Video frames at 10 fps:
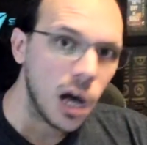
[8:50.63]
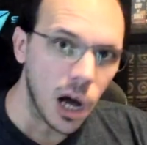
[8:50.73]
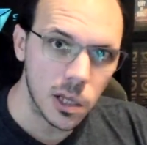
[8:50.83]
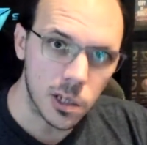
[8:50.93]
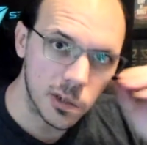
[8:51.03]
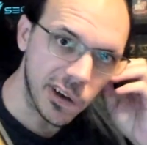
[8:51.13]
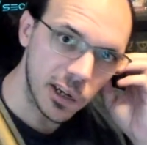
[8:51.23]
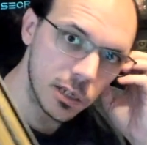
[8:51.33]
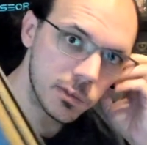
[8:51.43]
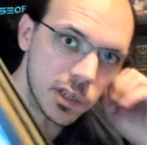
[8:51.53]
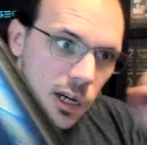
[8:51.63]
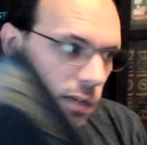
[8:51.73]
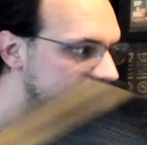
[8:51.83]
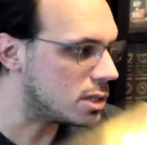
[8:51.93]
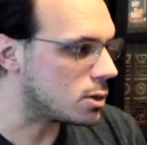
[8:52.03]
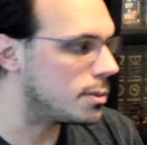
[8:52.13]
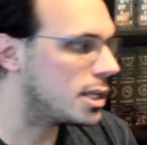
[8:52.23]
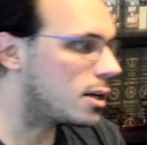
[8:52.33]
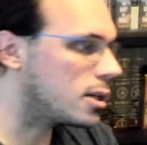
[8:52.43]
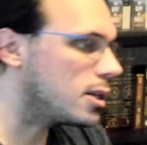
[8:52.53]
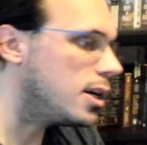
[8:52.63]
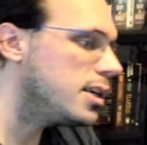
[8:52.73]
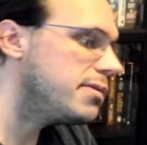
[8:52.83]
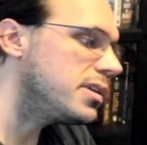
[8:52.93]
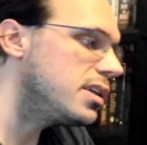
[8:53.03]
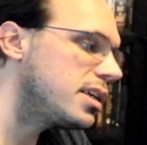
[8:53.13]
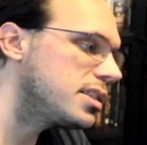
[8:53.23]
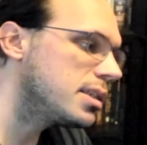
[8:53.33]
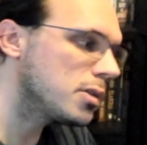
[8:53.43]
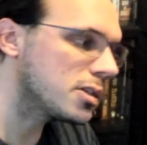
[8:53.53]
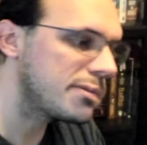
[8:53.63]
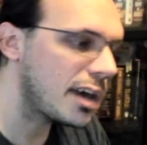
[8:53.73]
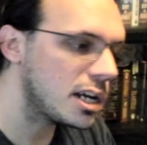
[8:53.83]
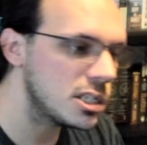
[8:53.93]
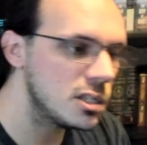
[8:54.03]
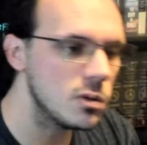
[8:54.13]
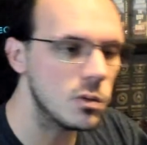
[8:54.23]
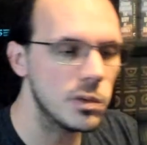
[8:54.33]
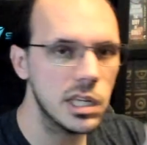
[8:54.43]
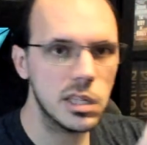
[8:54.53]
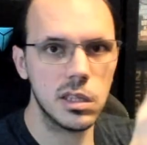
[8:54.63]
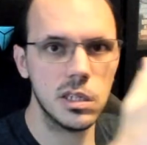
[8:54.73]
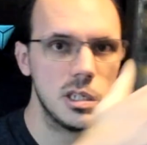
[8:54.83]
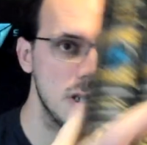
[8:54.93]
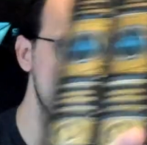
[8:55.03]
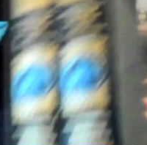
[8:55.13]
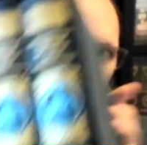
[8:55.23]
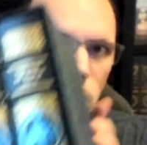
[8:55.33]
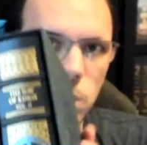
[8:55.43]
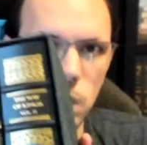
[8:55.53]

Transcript: other volumes of the Stormlight Archive in a similar fashion with two volumes